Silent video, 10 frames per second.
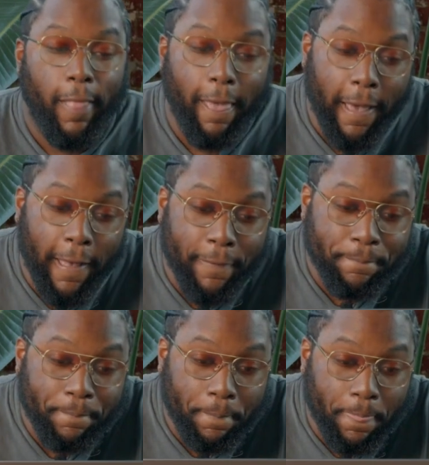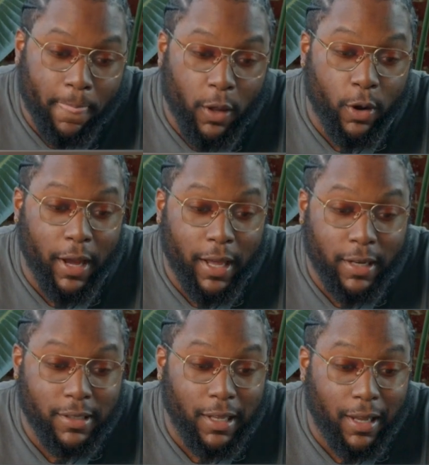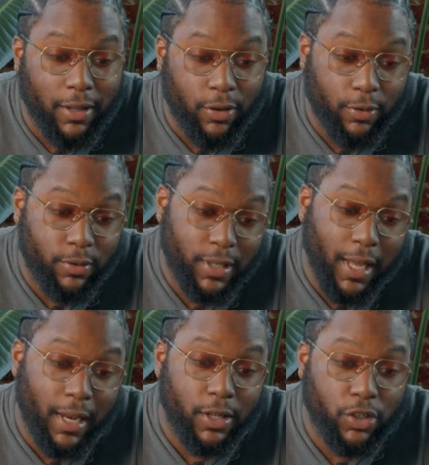and you go ahead and select your settings.